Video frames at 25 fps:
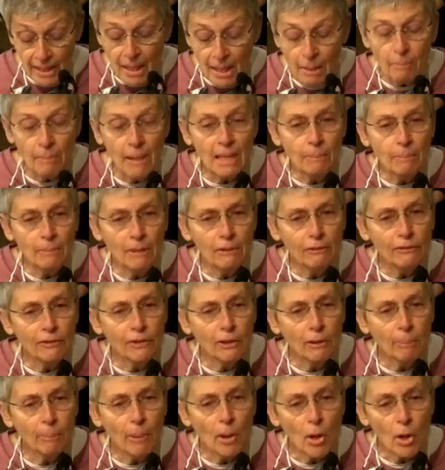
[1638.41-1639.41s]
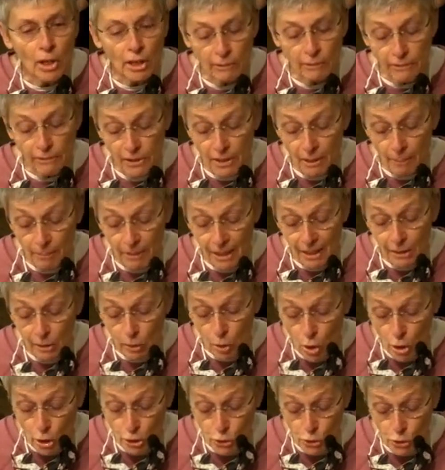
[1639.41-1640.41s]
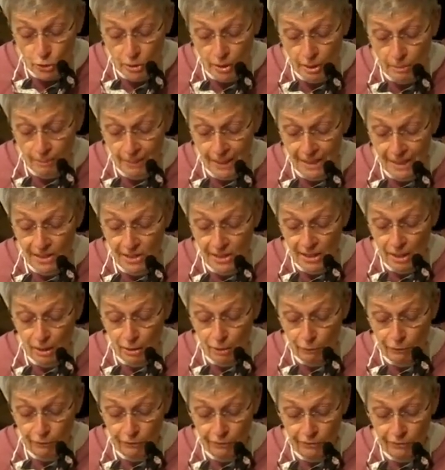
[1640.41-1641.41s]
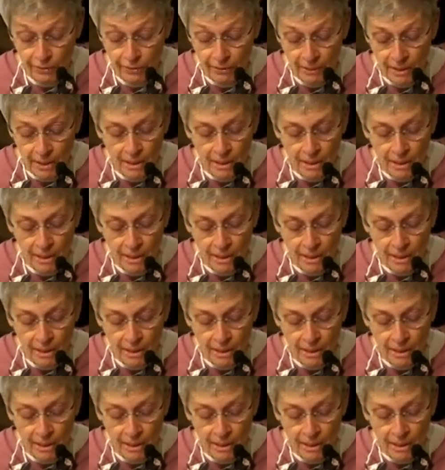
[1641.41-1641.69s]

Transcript: made me feel part of something larger than myself.